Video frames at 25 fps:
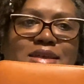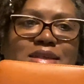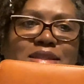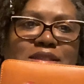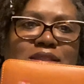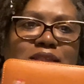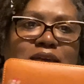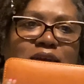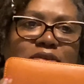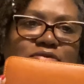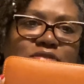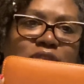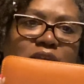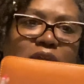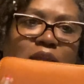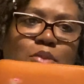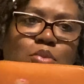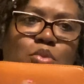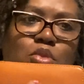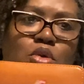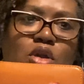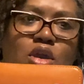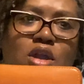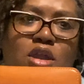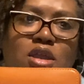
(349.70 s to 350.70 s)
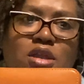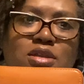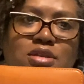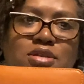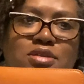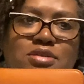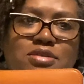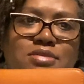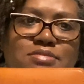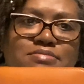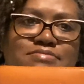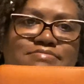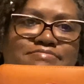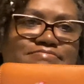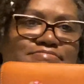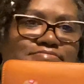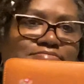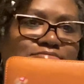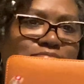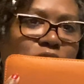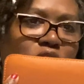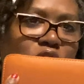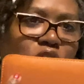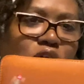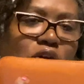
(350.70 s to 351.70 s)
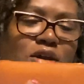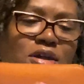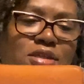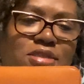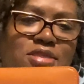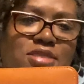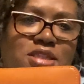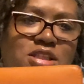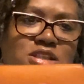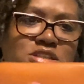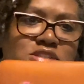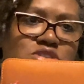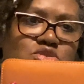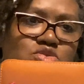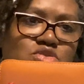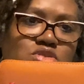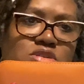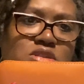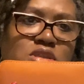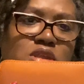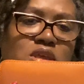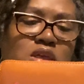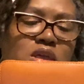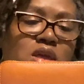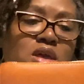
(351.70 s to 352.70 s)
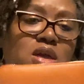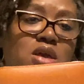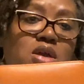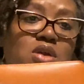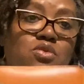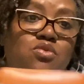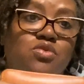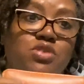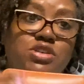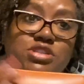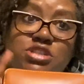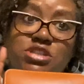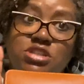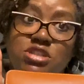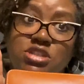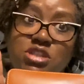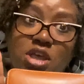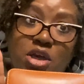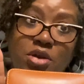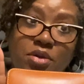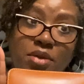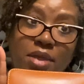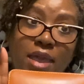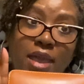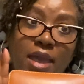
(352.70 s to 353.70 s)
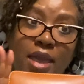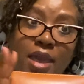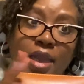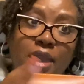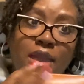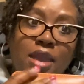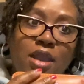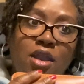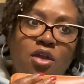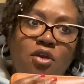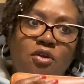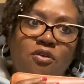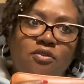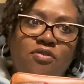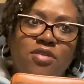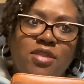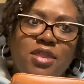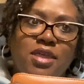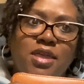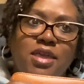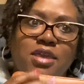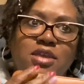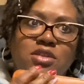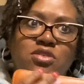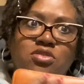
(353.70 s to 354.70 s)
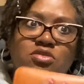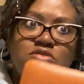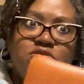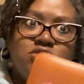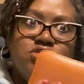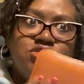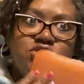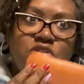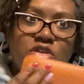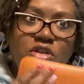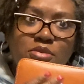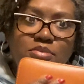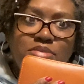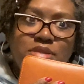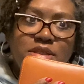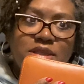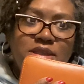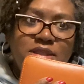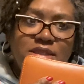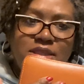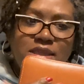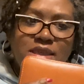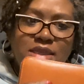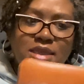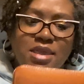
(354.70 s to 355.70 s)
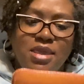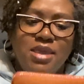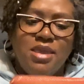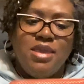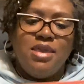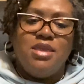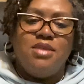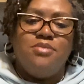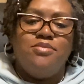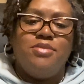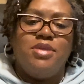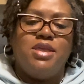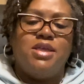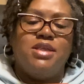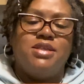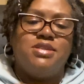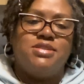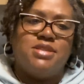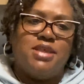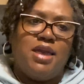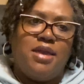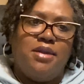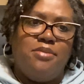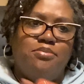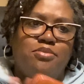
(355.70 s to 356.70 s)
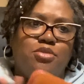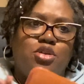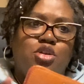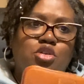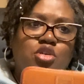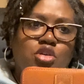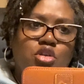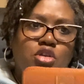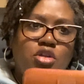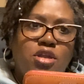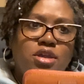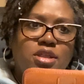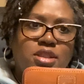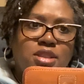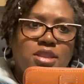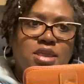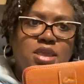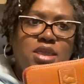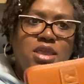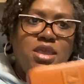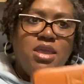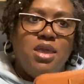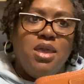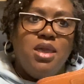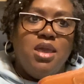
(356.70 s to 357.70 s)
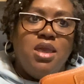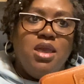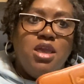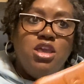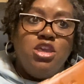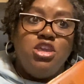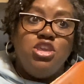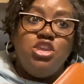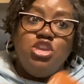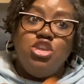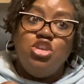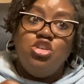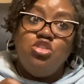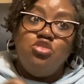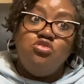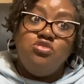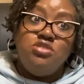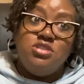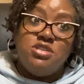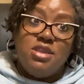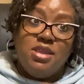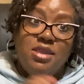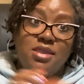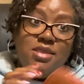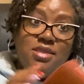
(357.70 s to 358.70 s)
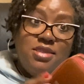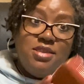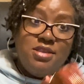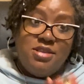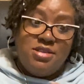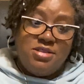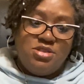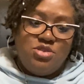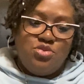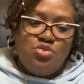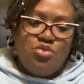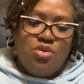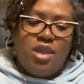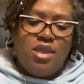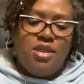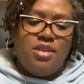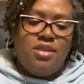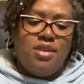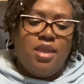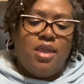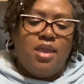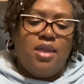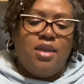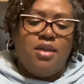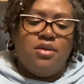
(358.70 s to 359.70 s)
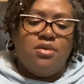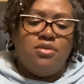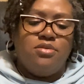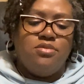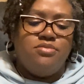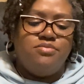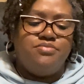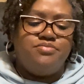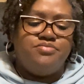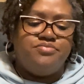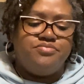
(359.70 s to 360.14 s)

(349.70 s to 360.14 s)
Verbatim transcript: left a mark on this one which is okay. Hopefully it'll start blending in because I'm currently using this right now.